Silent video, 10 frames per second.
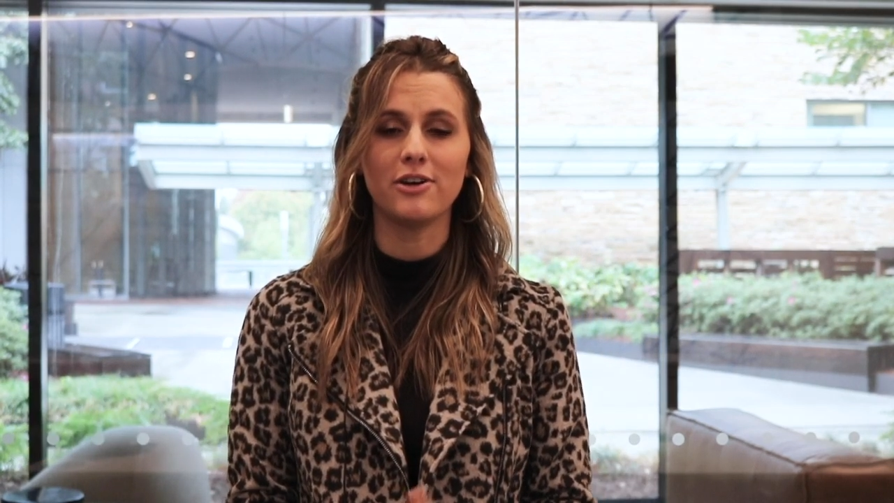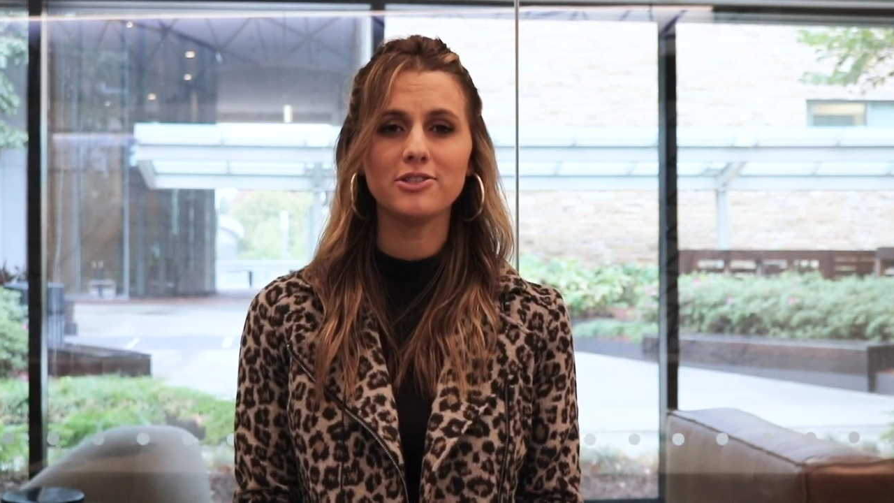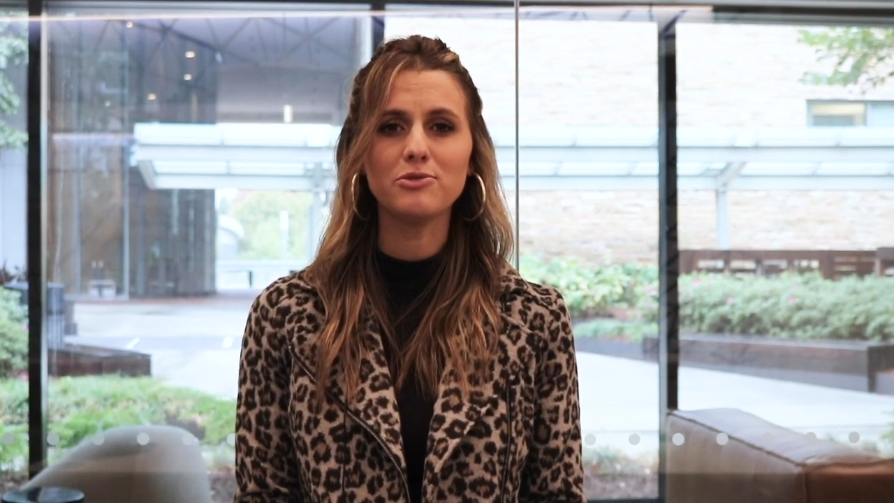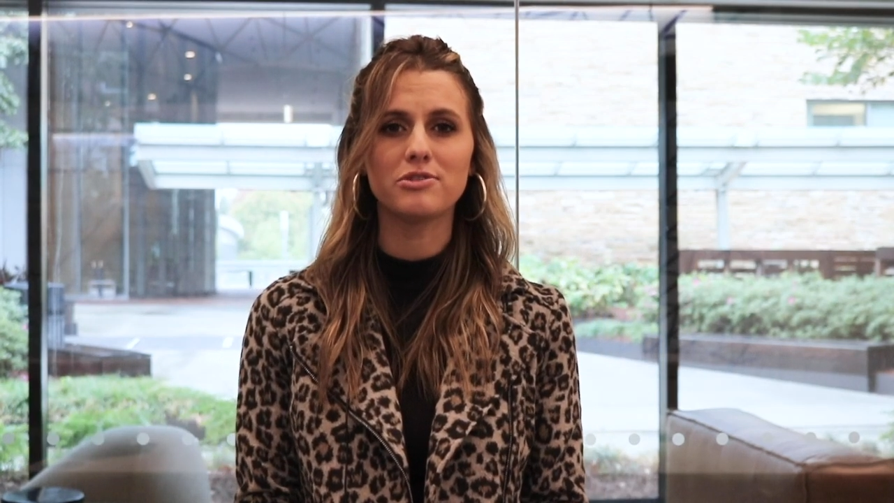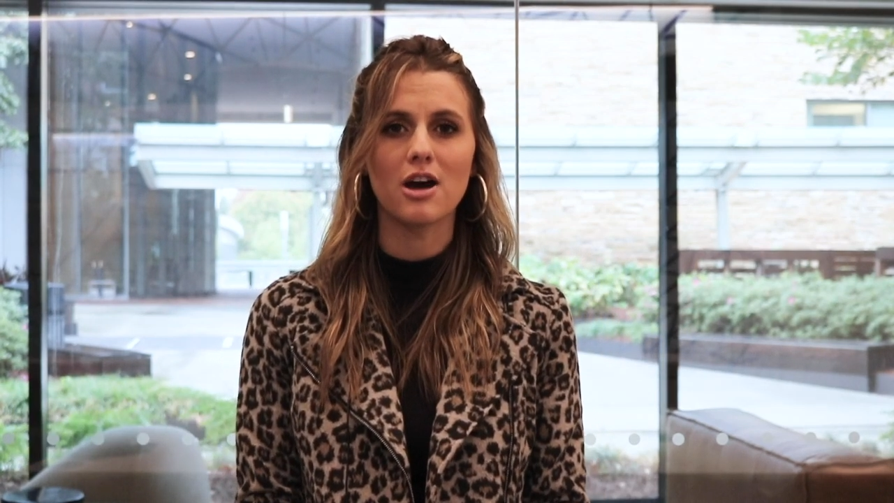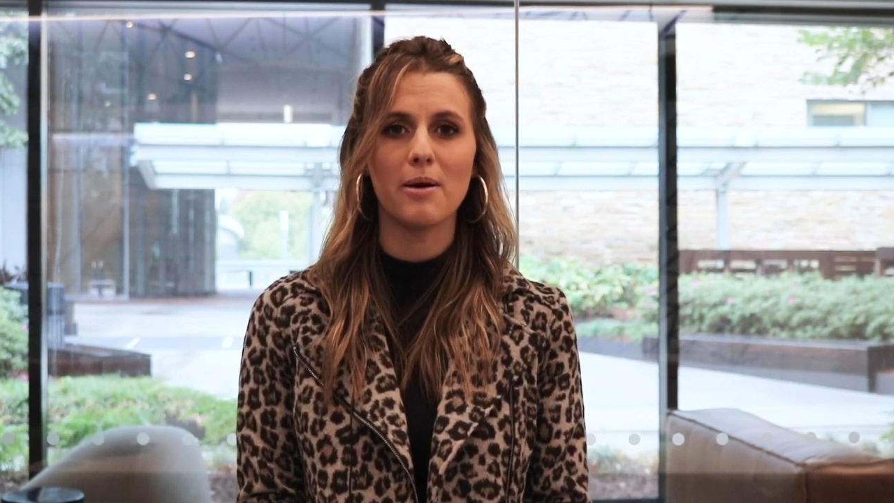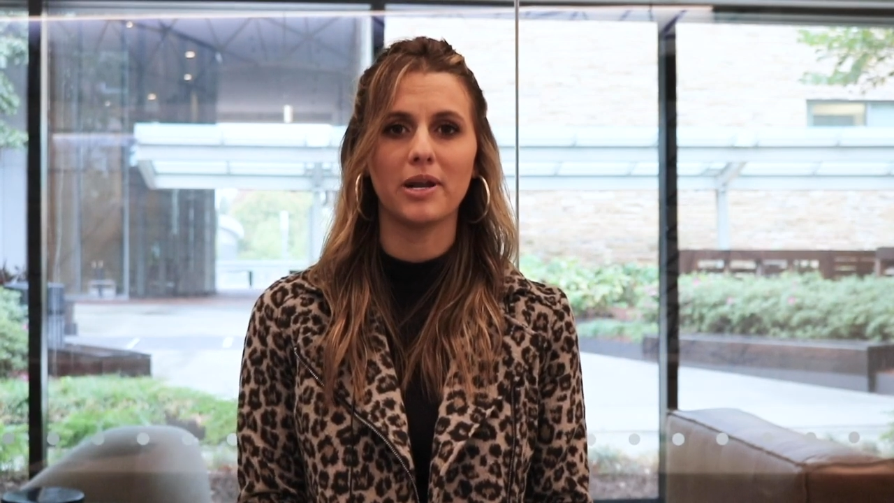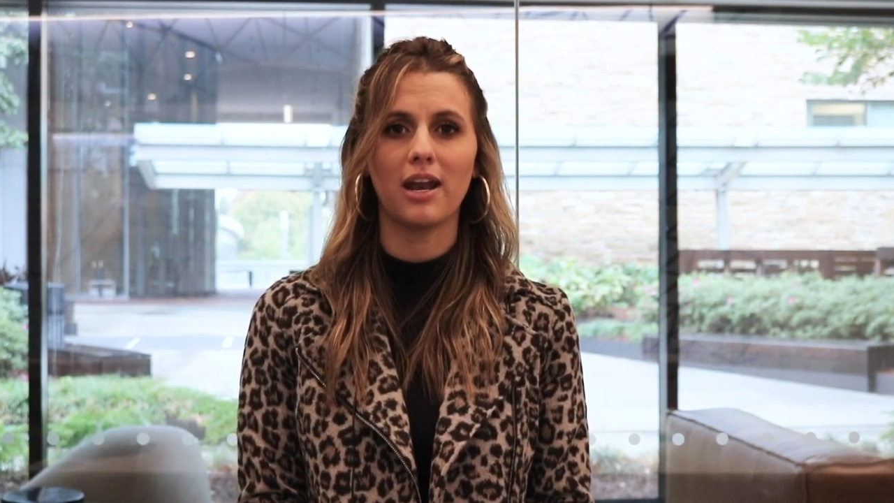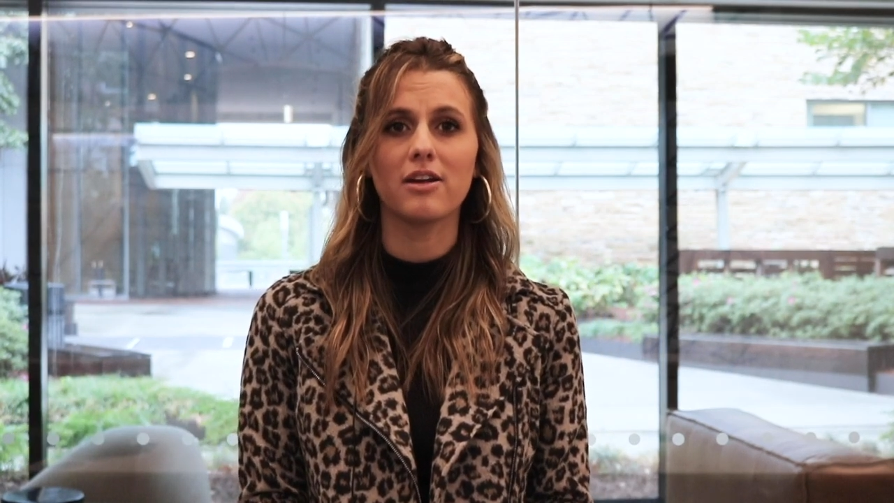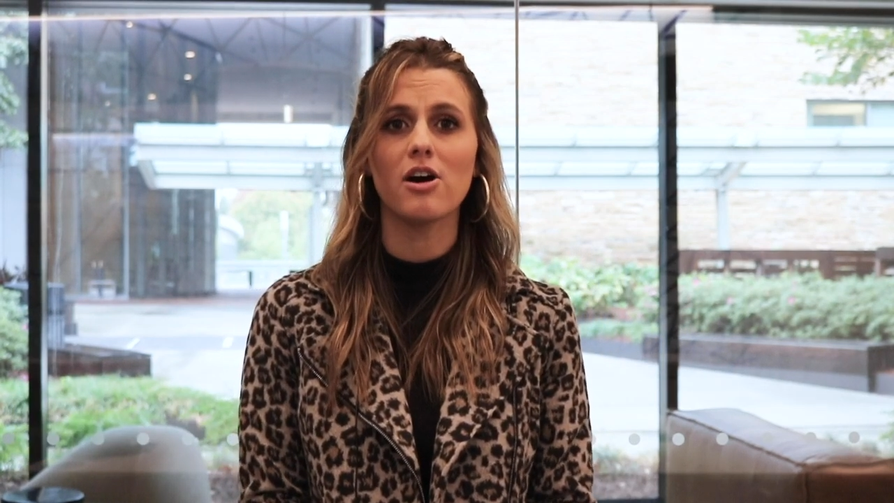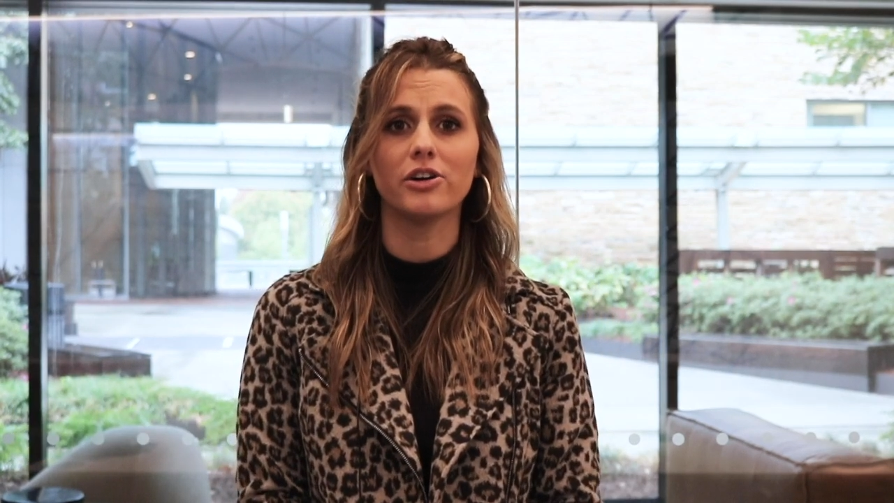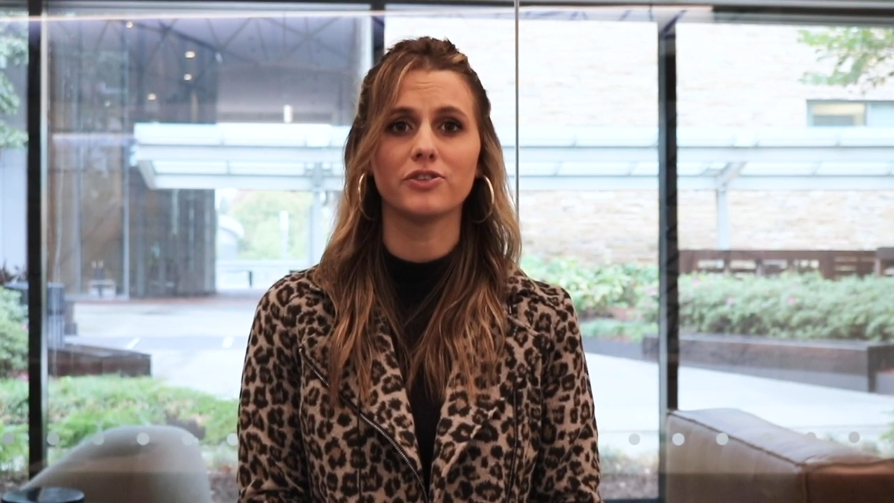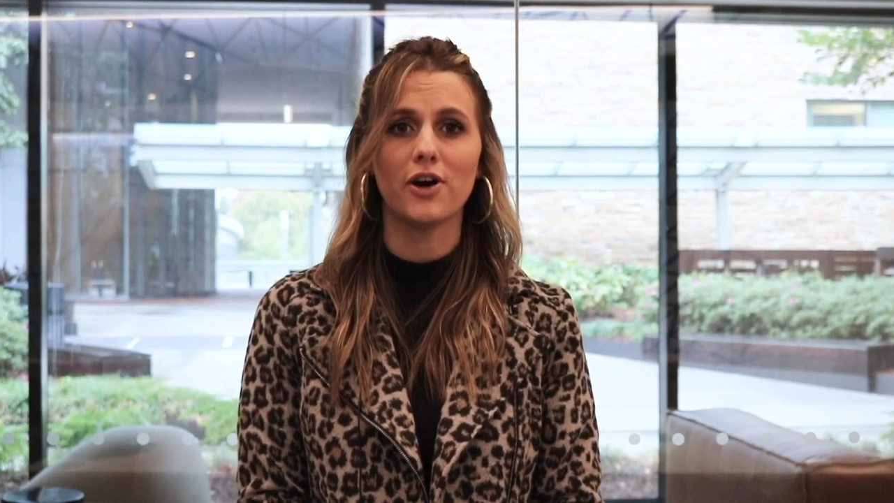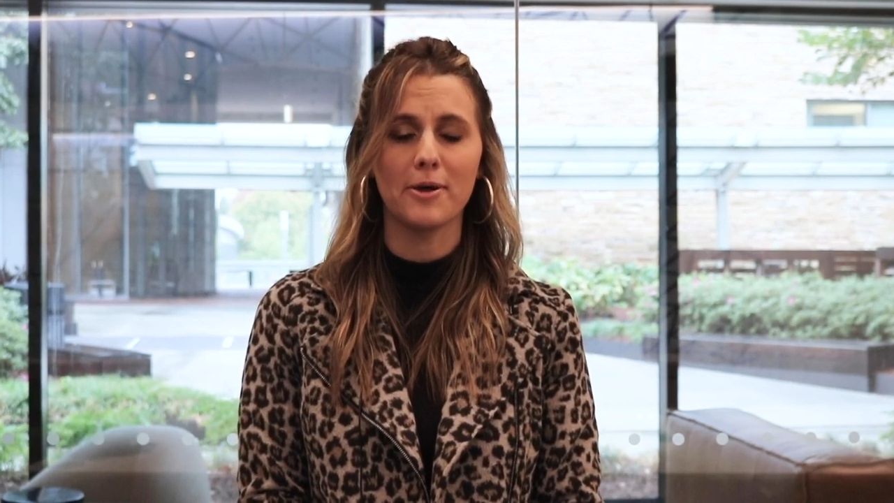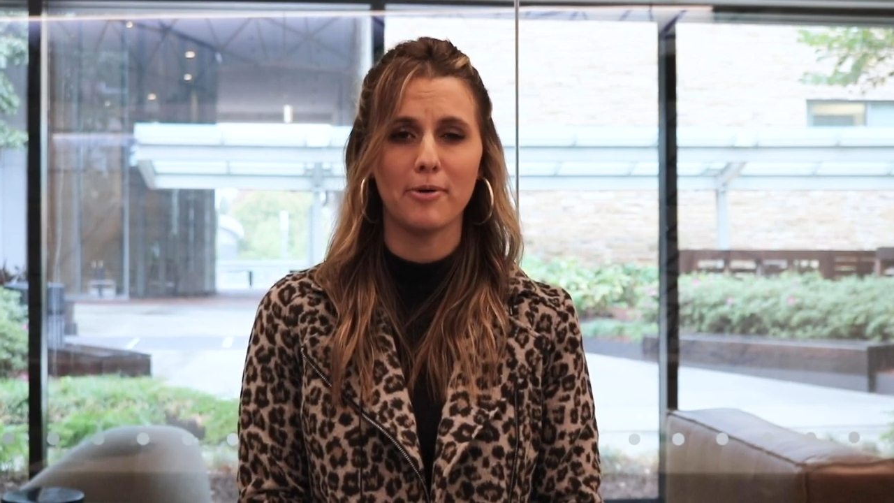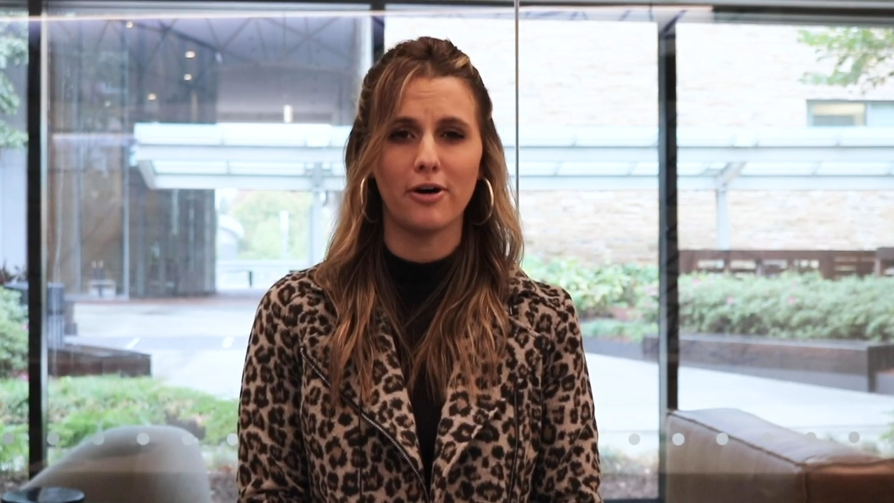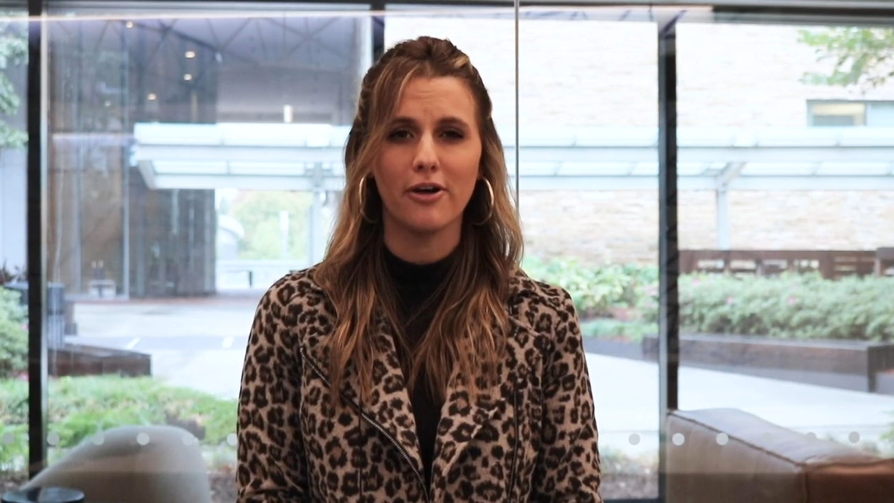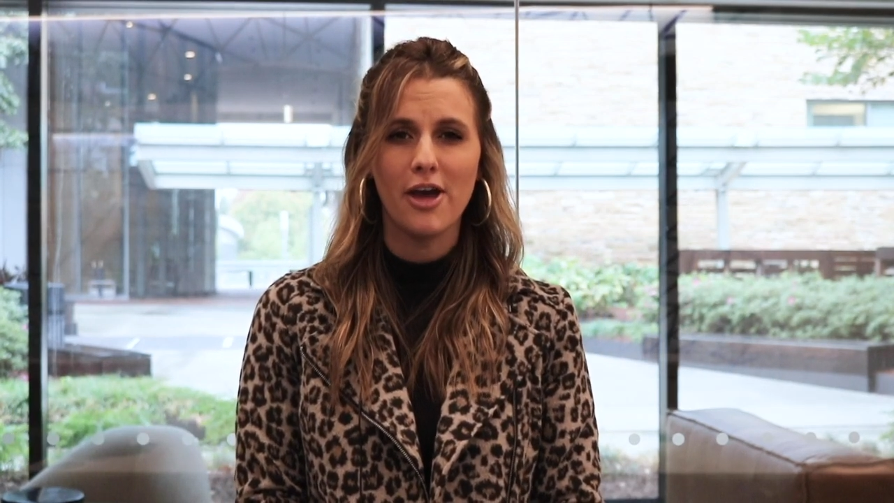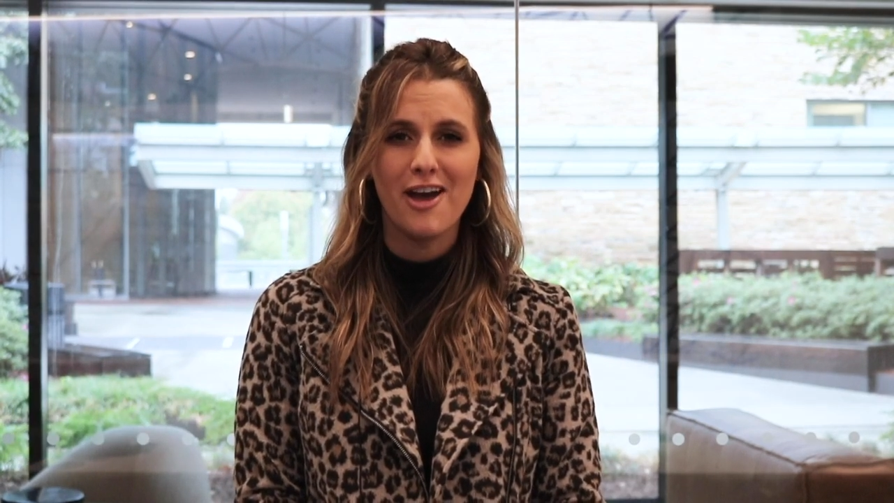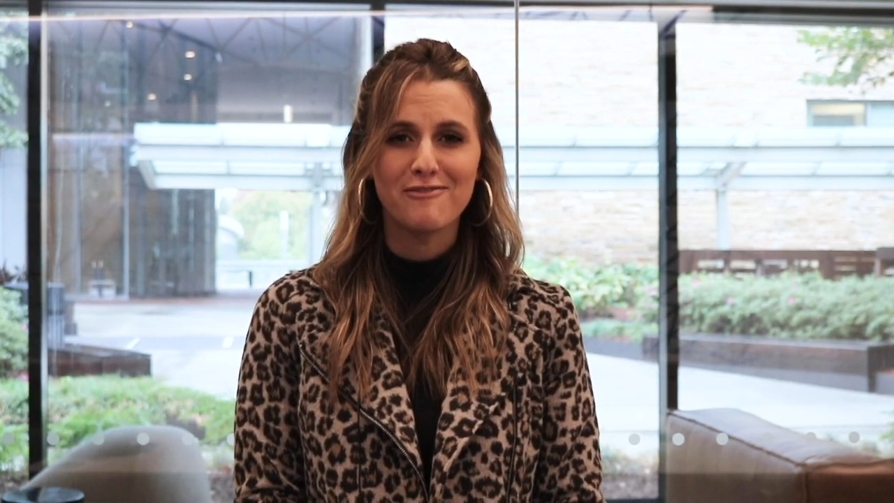and also dominated college volleyball